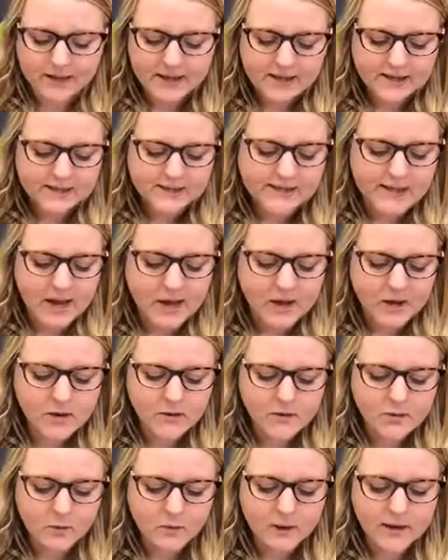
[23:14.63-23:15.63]

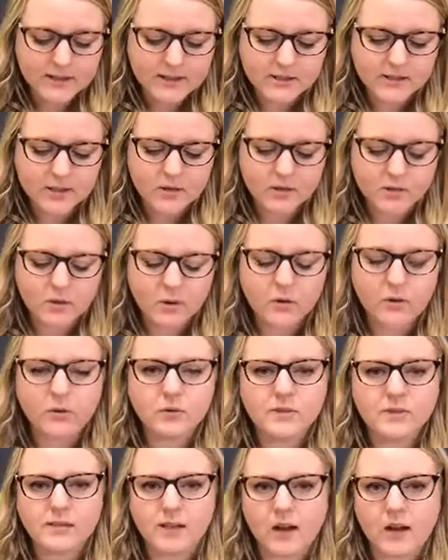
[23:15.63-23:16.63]
So we do
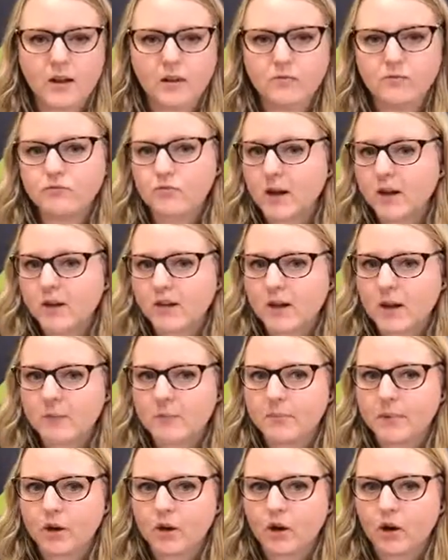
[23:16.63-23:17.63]
also run a
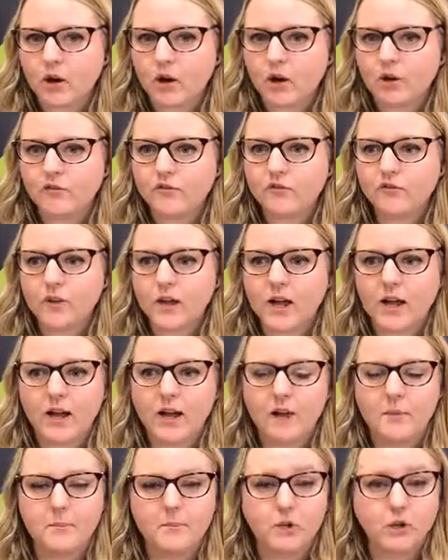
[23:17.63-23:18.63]
number of
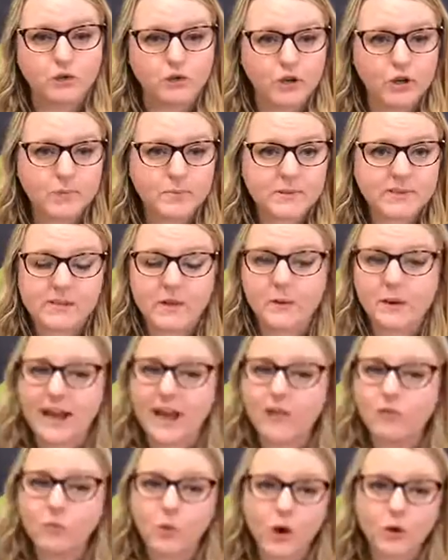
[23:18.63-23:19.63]
groups. So we
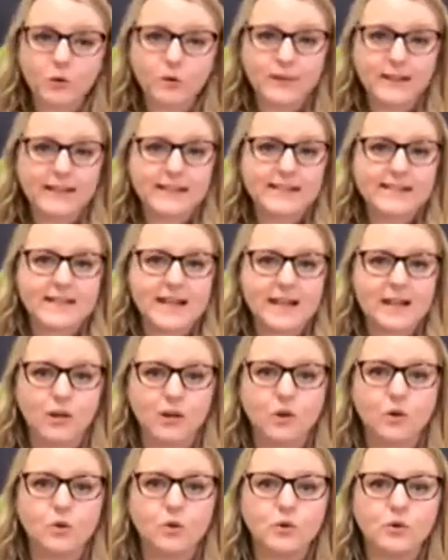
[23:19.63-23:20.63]
have one on LinkedIn
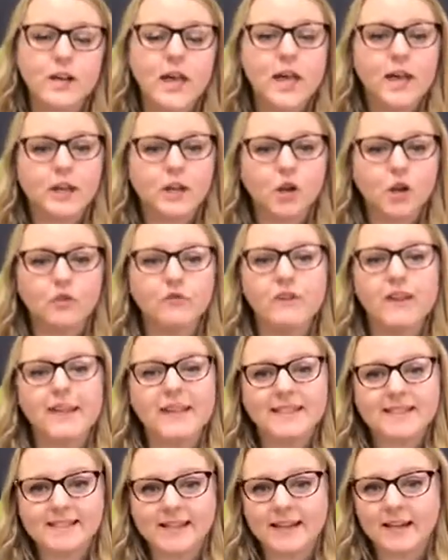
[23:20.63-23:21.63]
called
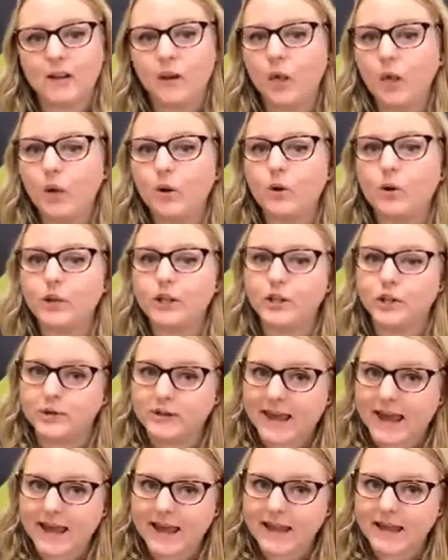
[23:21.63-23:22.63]
Careers in Law
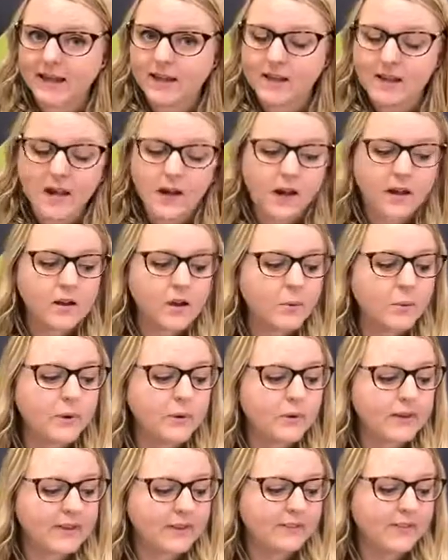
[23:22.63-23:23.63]
UK, and I
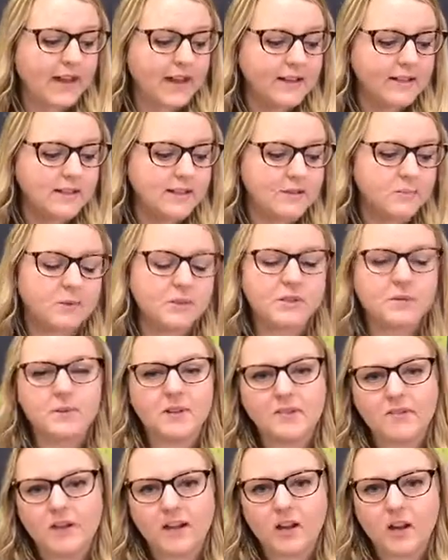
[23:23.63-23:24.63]
will link that into the bottom of
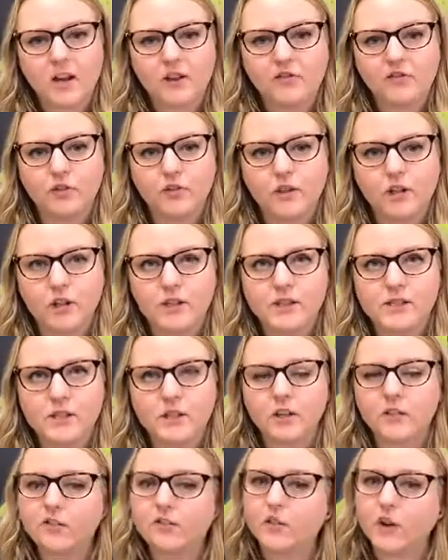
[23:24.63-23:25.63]
the video for you, so
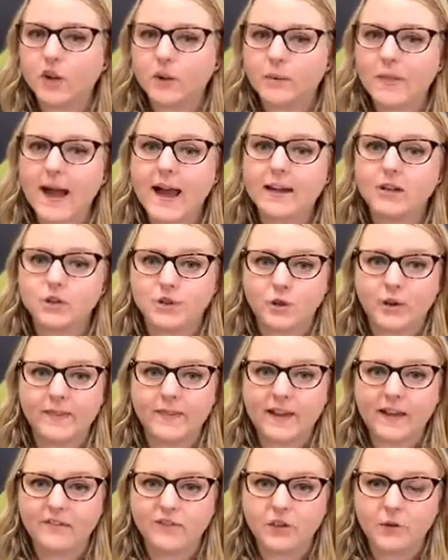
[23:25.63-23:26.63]
you can follow that and join
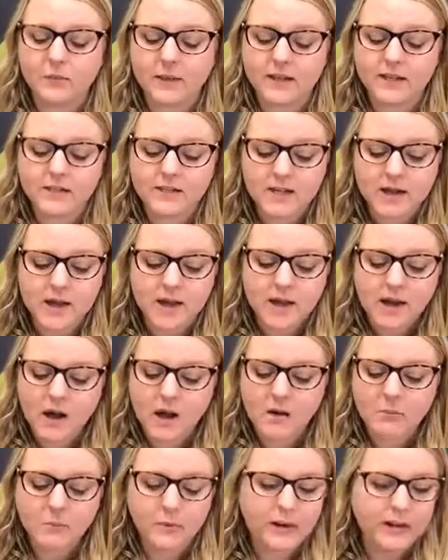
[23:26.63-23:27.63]
that if you wish.
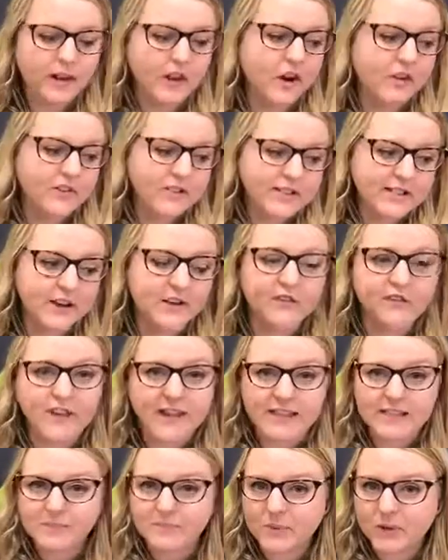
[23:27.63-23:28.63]
And we're obviously on
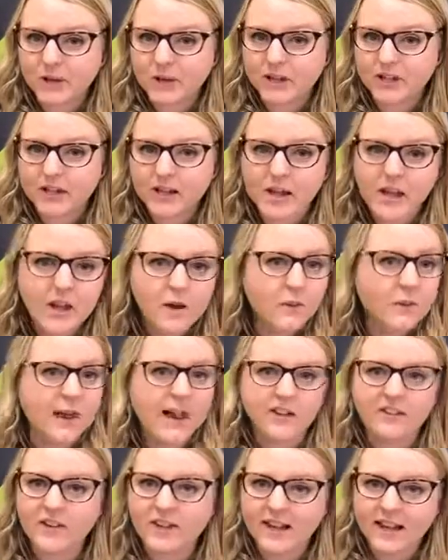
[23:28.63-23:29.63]
Facebook. We
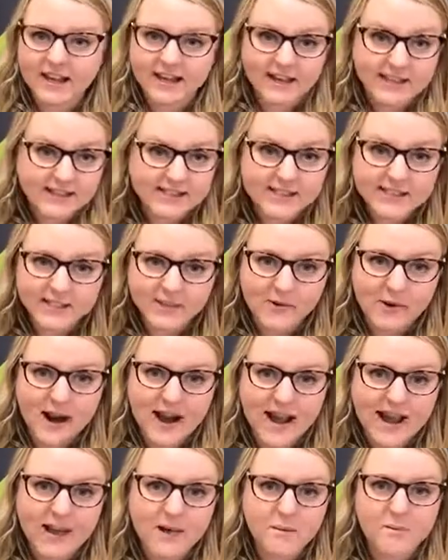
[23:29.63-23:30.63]
have an
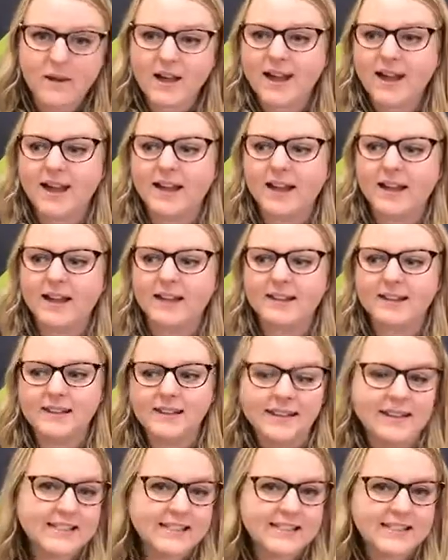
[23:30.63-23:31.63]
Instagram,
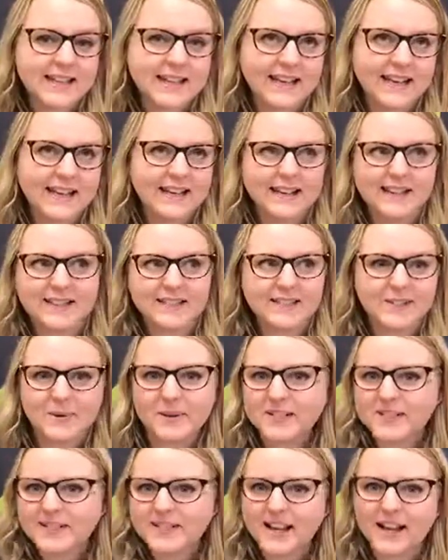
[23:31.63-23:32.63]
LinkedIn,
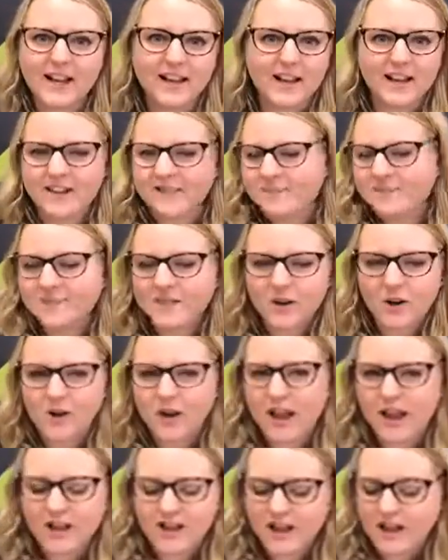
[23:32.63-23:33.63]
Twitter,
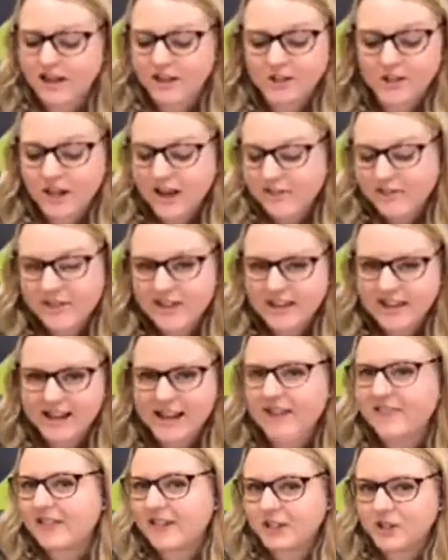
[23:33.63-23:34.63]
everything,
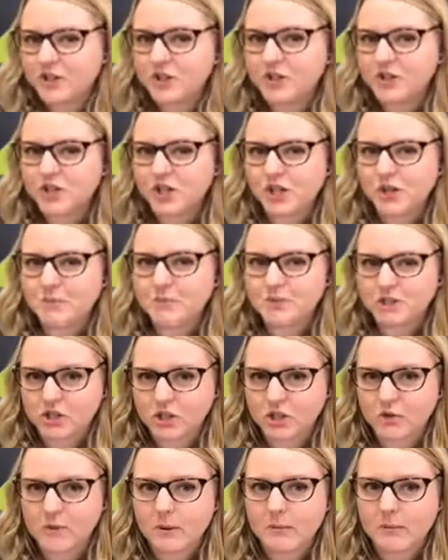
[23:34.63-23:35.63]
and then YouTube
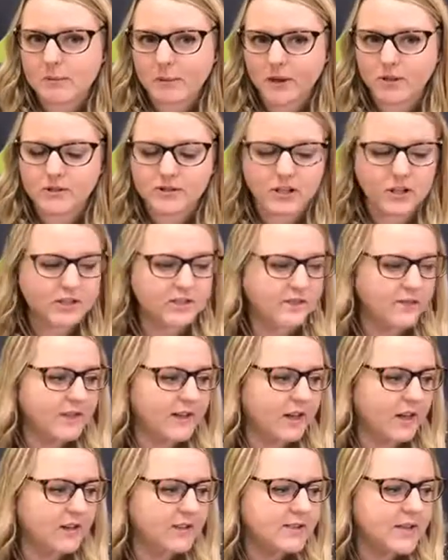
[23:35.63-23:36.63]
too, where we post loads of
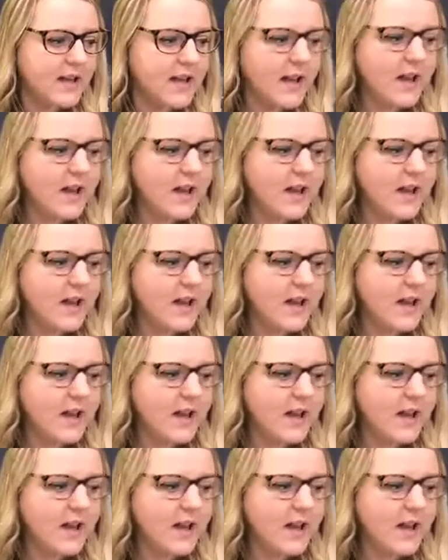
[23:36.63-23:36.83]
videos.